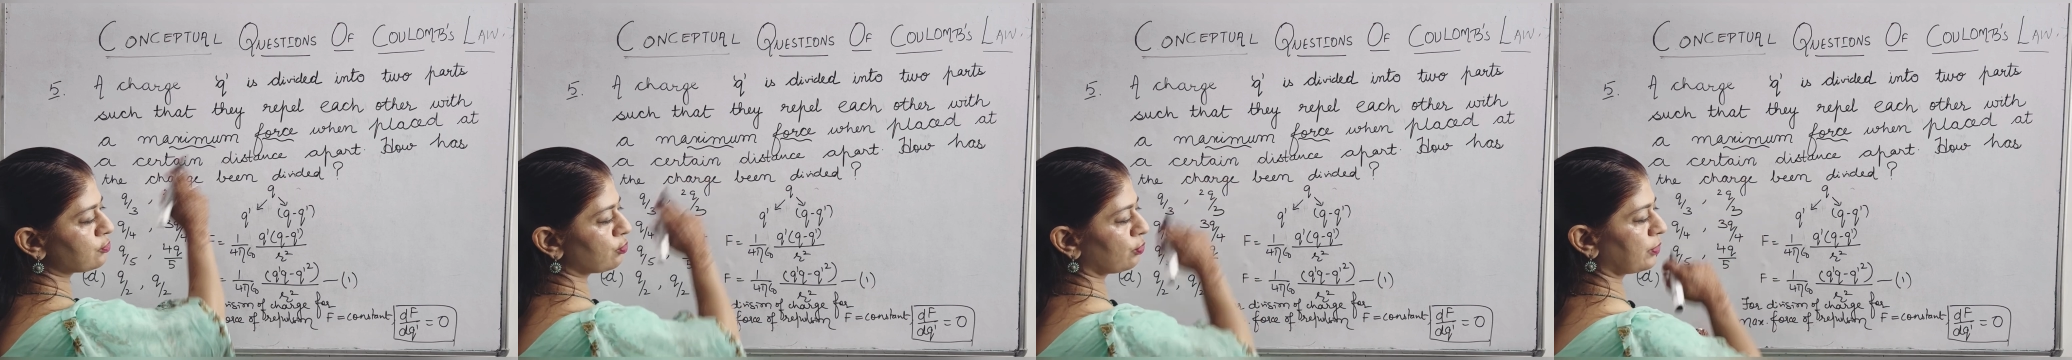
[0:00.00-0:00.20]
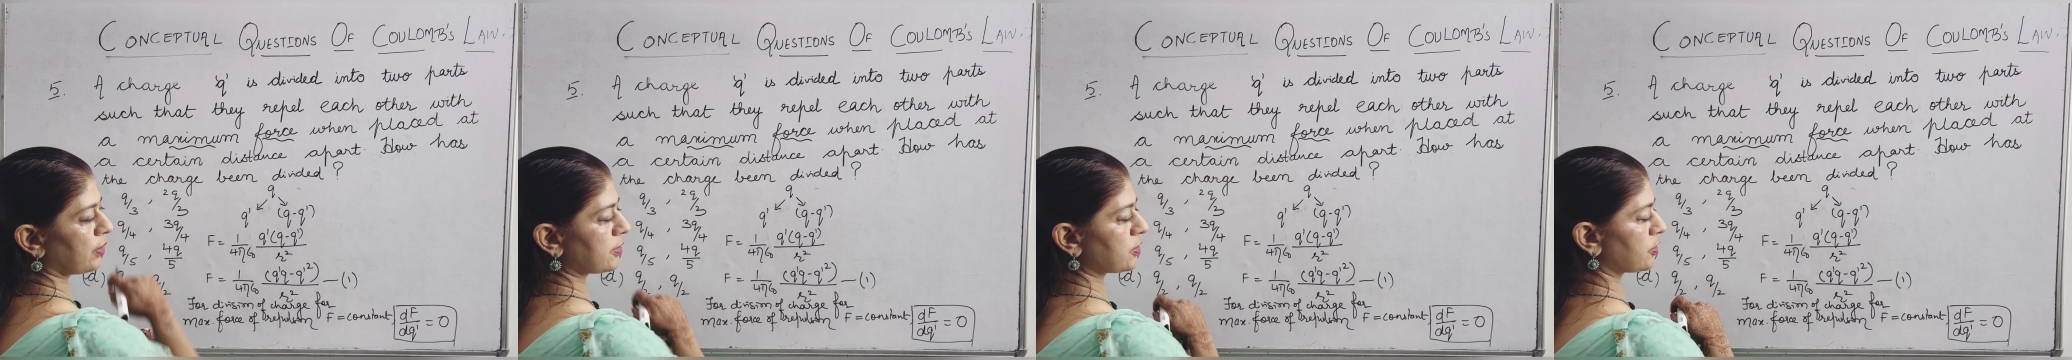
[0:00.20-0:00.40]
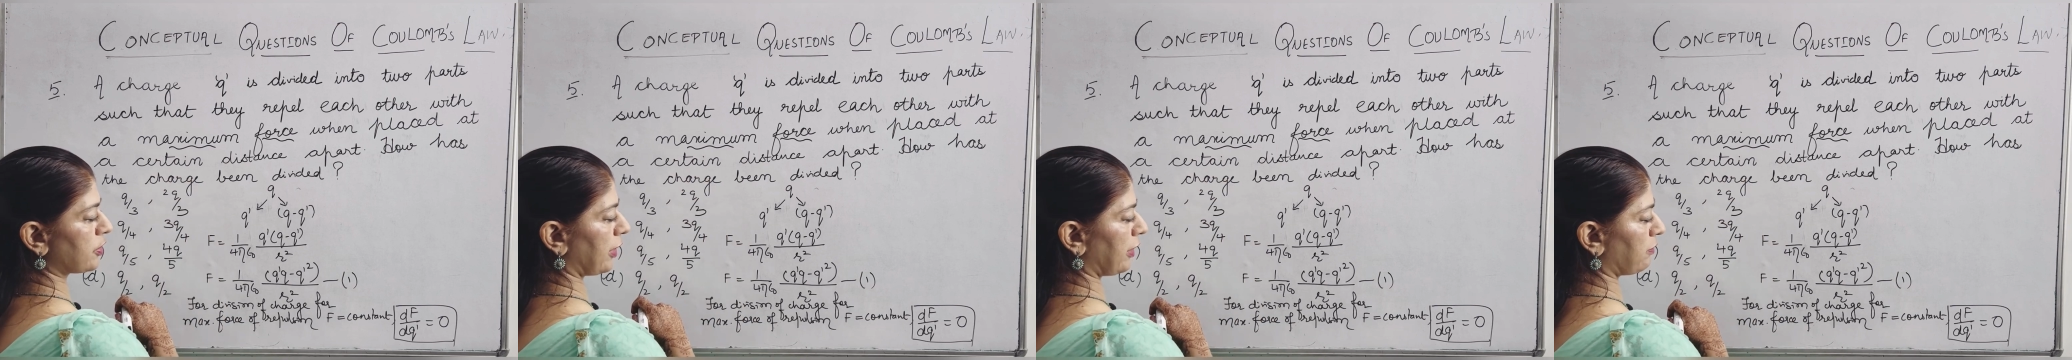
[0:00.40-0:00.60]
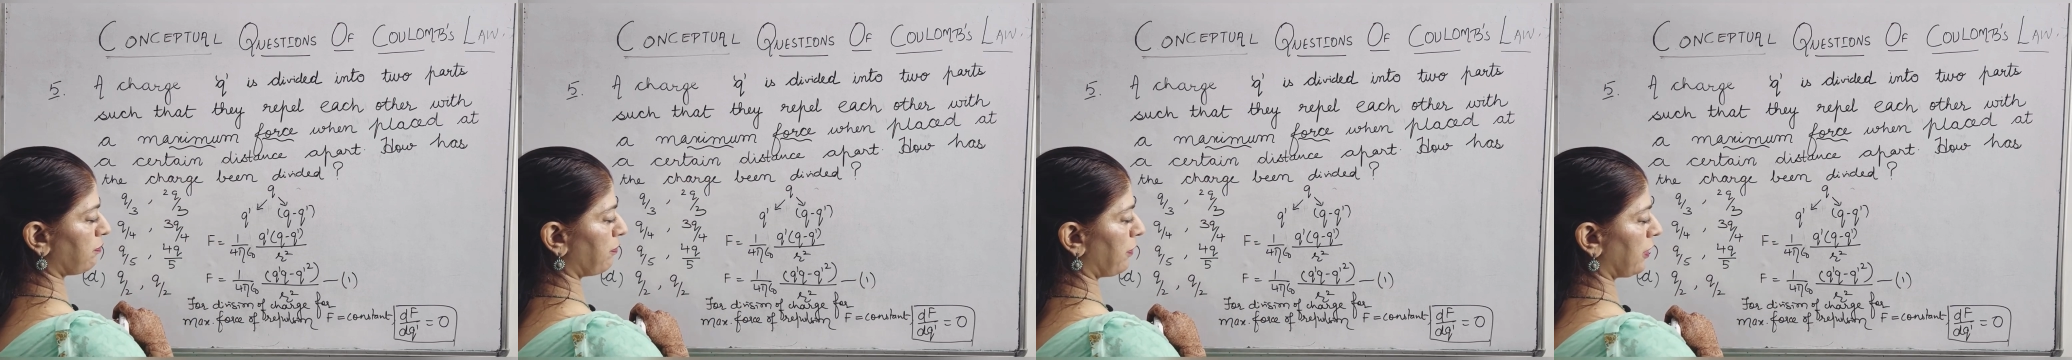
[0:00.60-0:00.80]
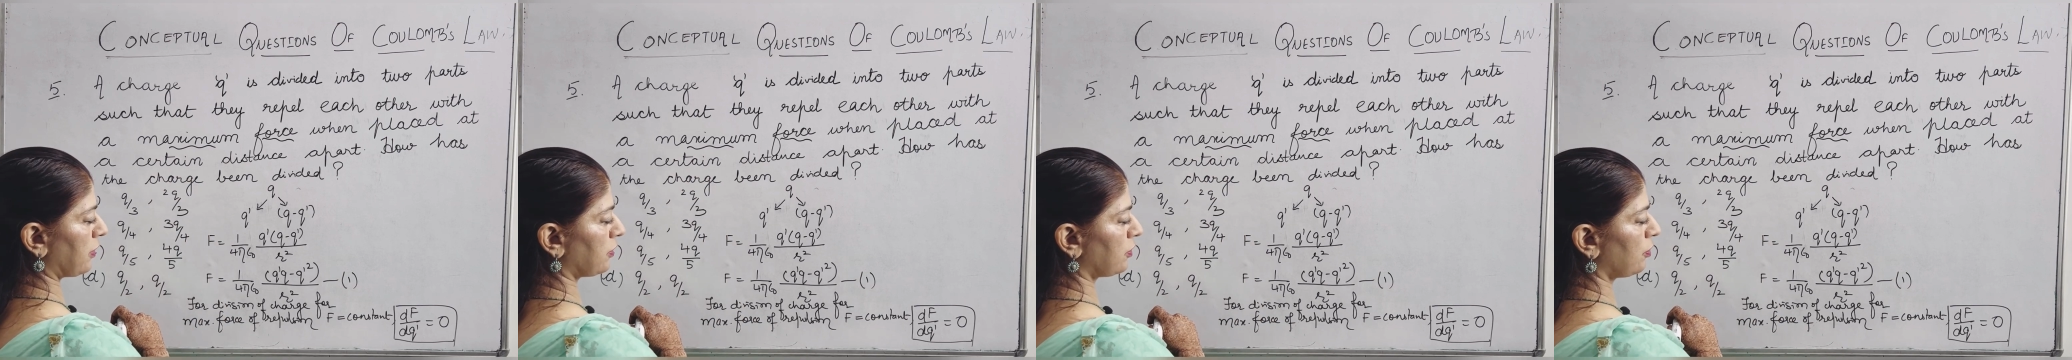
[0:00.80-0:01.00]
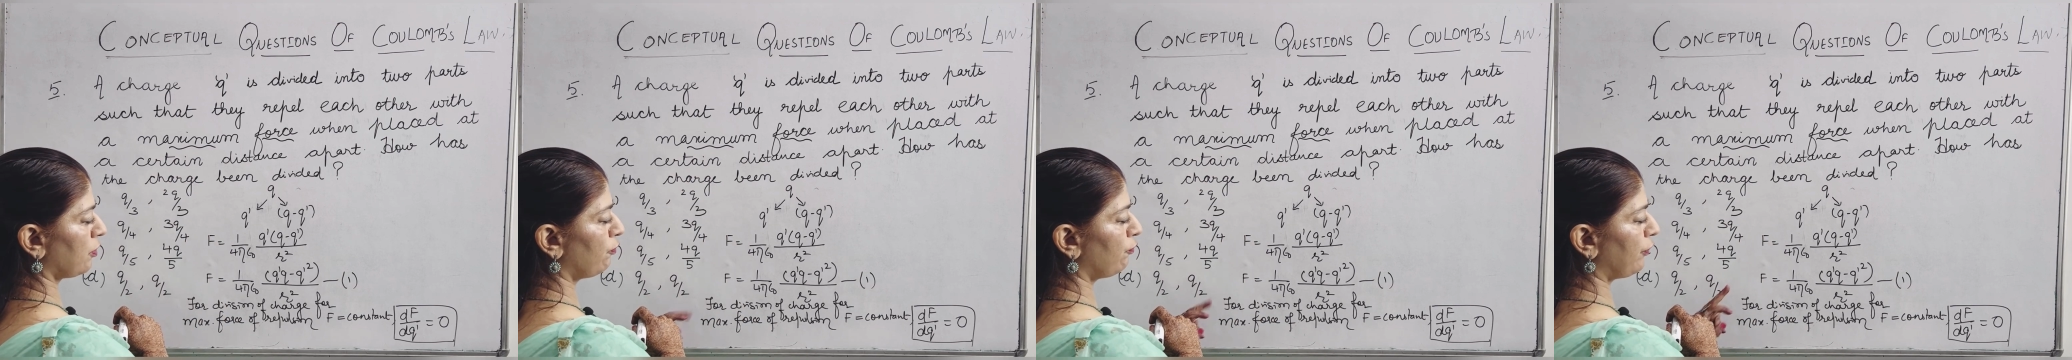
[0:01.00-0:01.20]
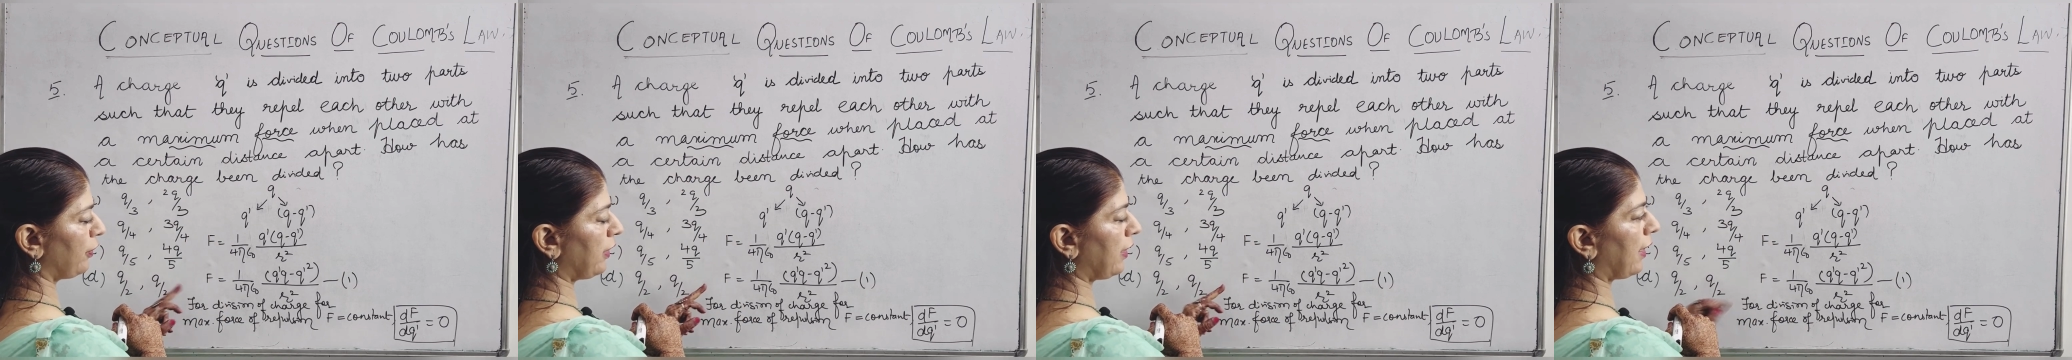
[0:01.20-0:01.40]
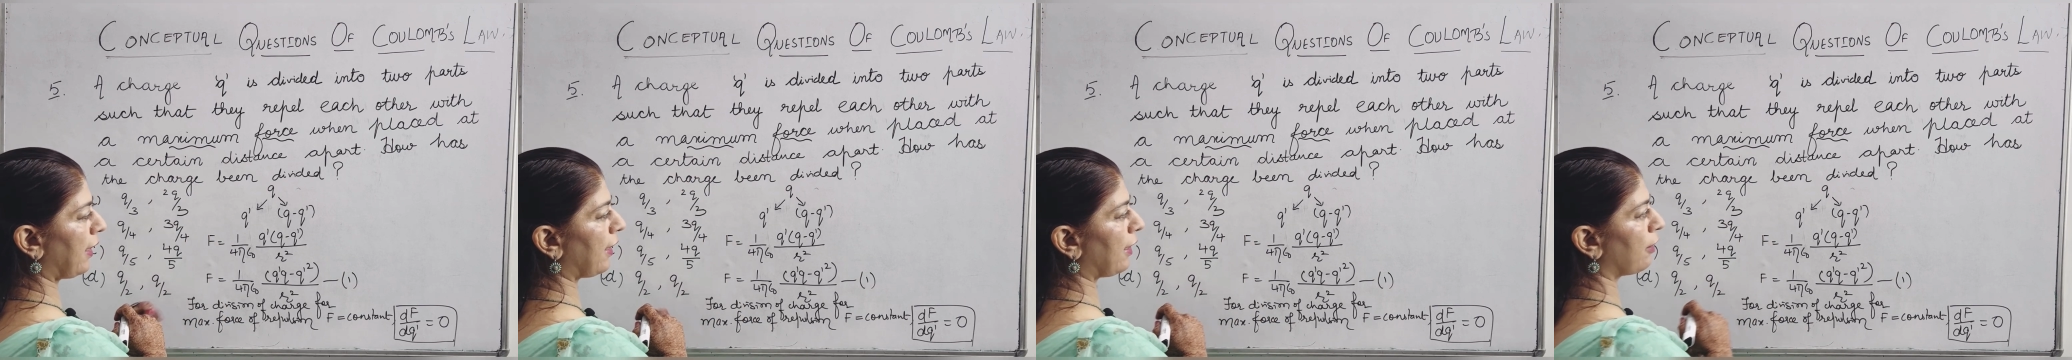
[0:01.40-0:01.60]
to the statement,
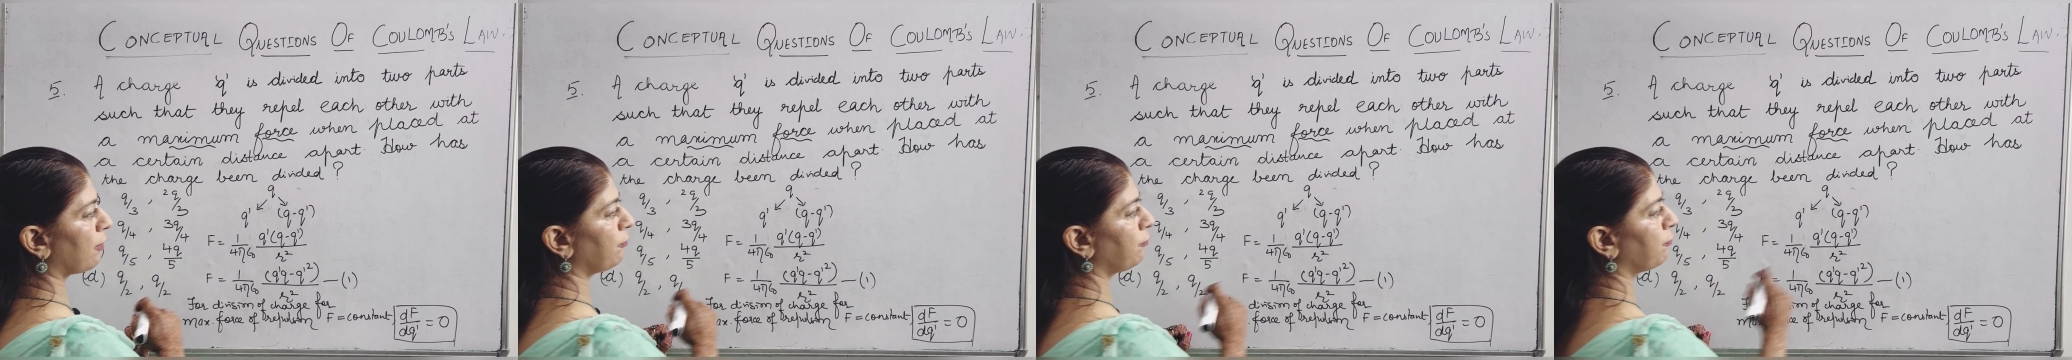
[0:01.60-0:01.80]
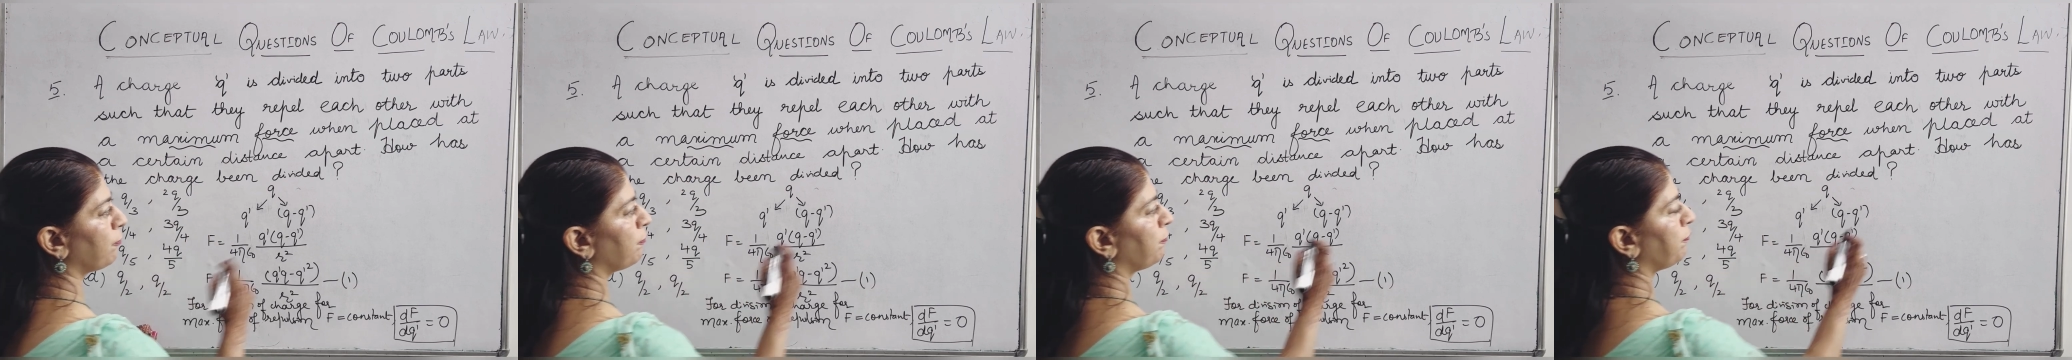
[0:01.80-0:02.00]
we have